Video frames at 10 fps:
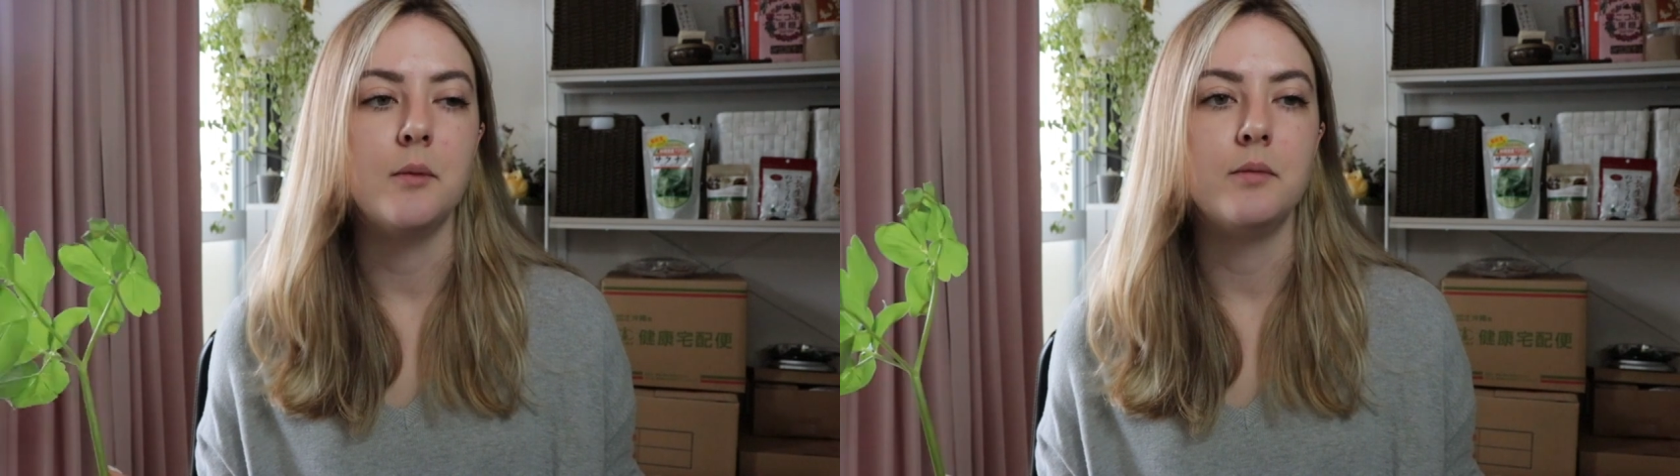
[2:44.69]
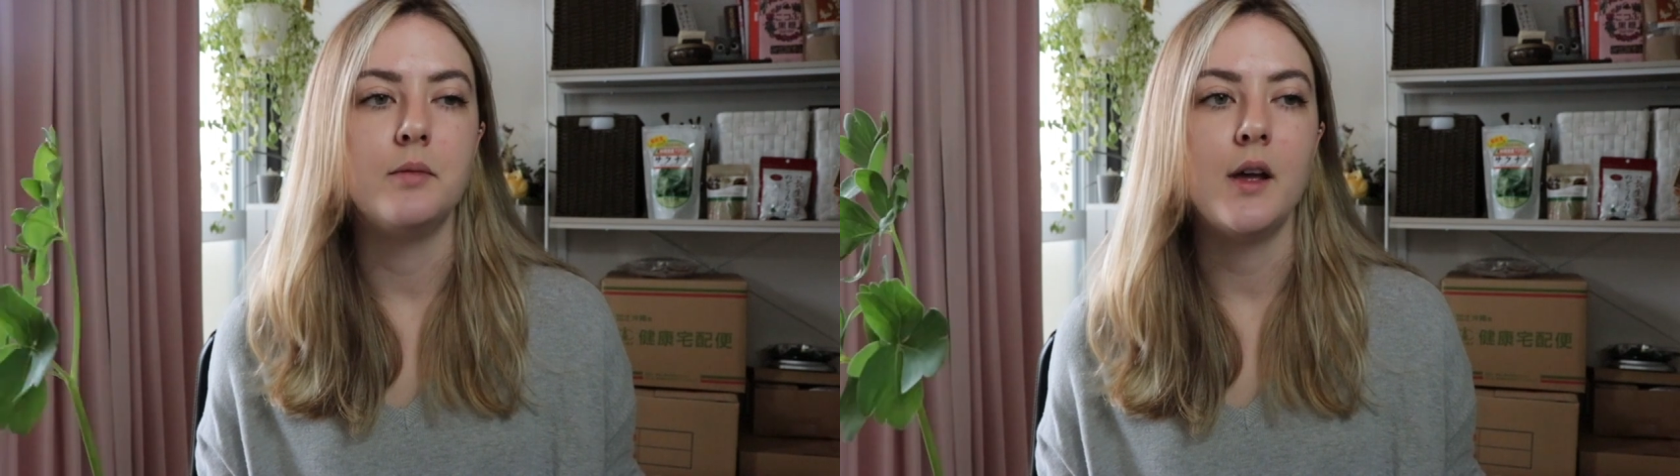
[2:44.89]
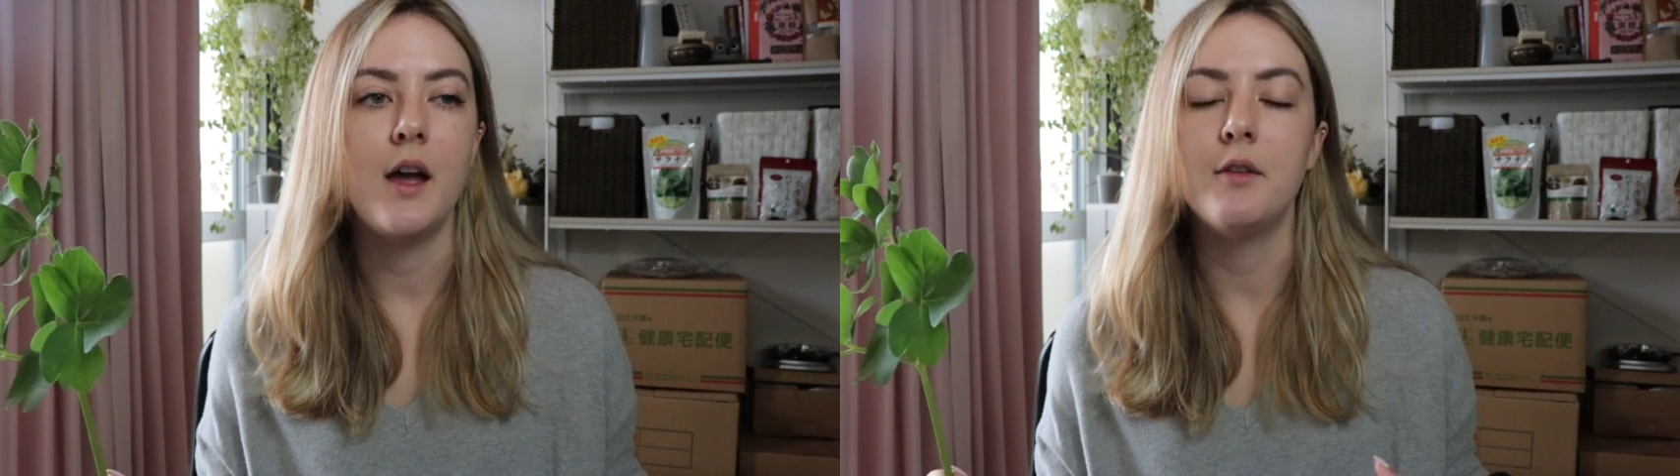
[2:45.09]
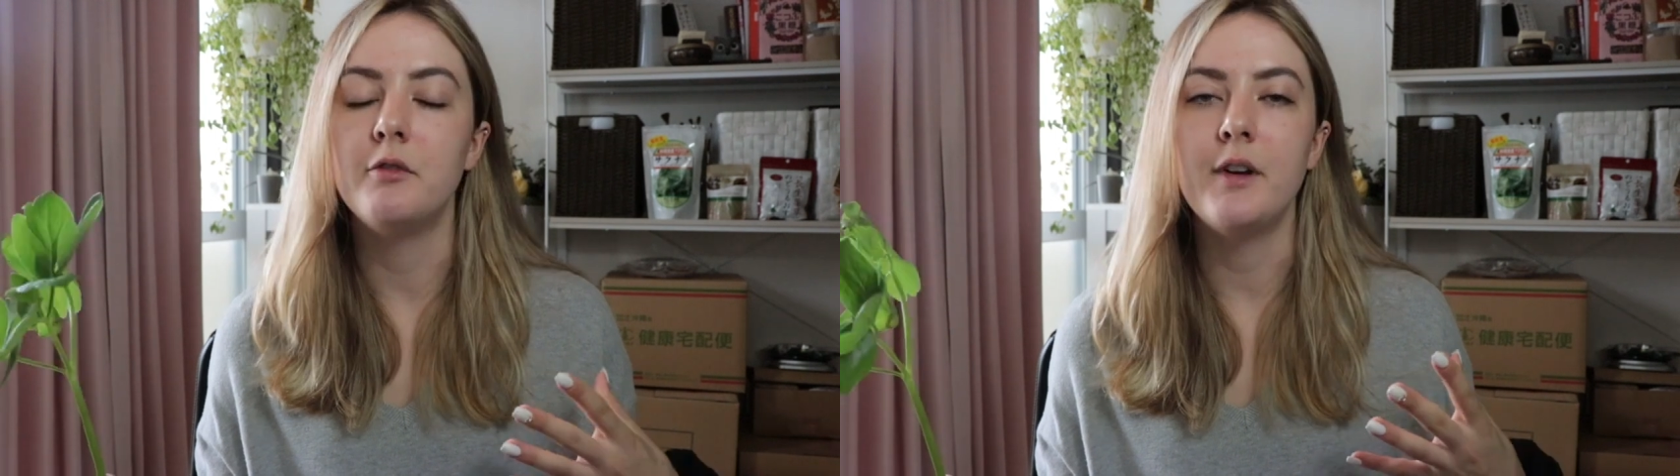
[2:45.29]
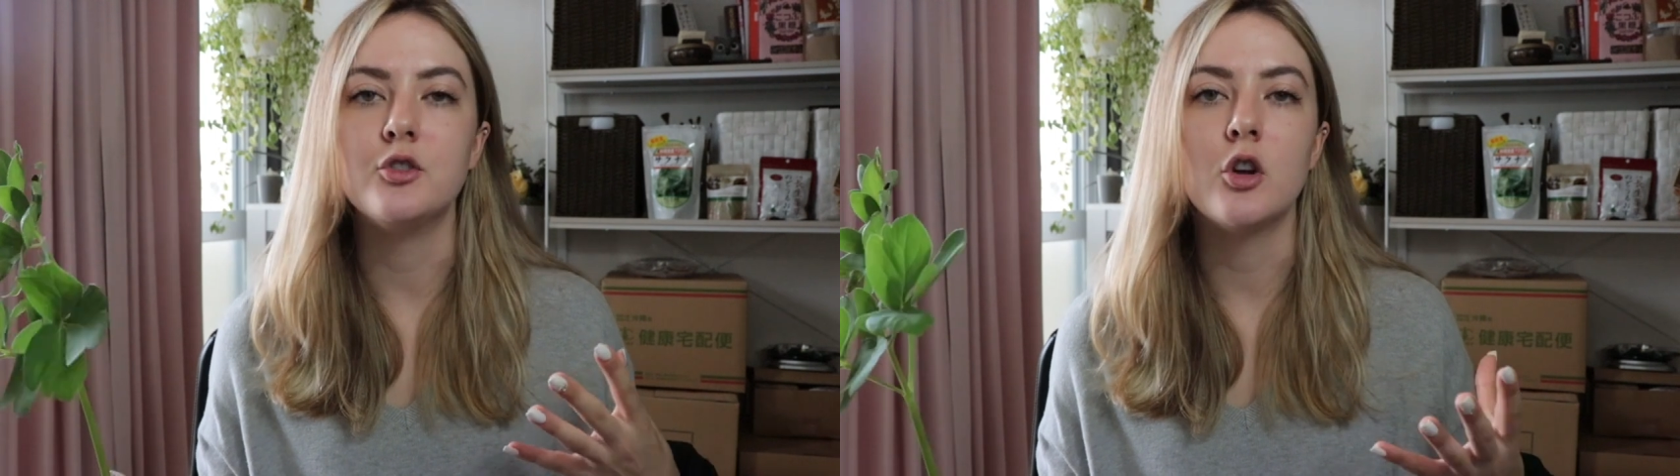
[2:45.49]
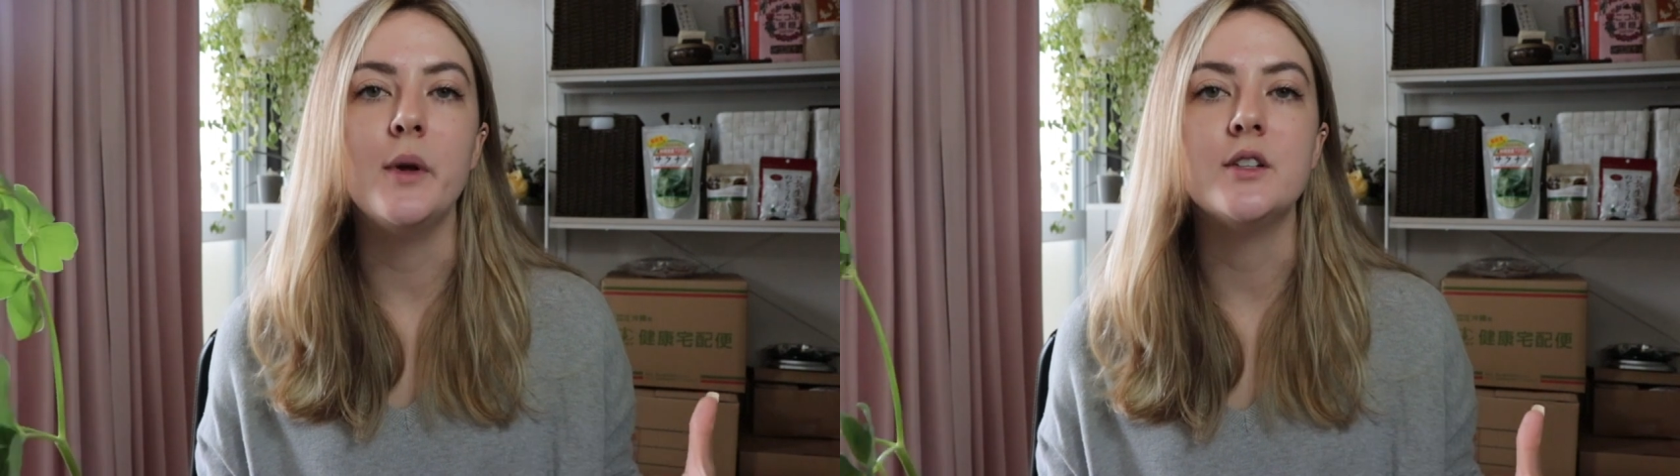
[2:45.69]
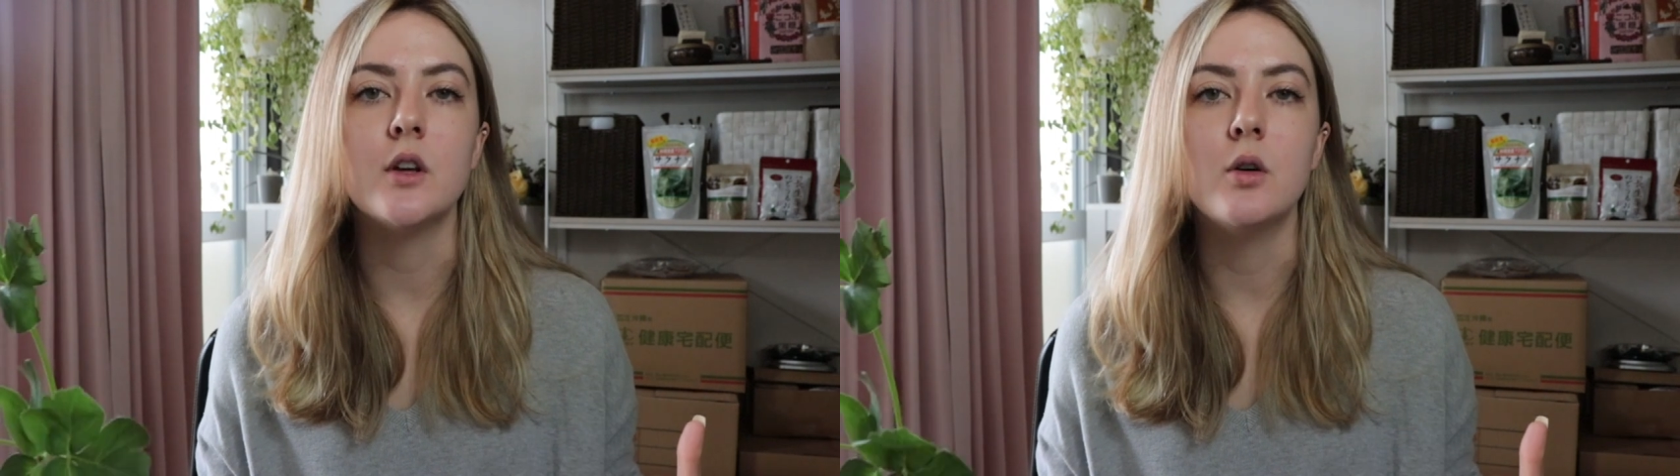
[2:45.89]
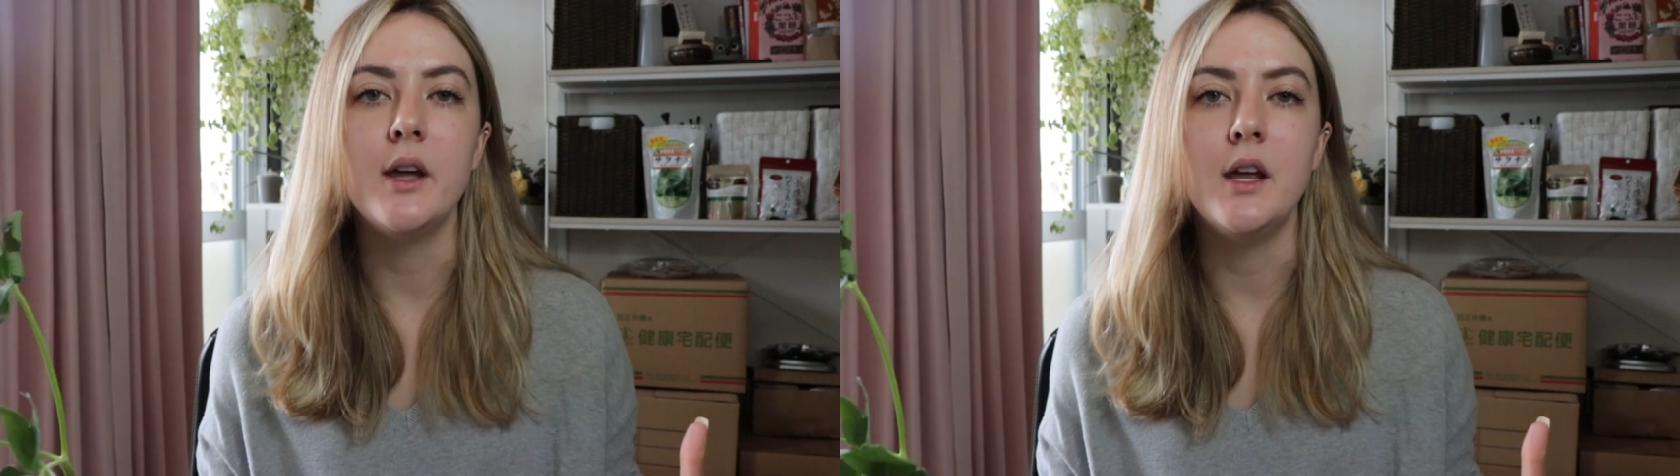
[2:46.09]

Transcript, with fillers: I haven't found Chomeiso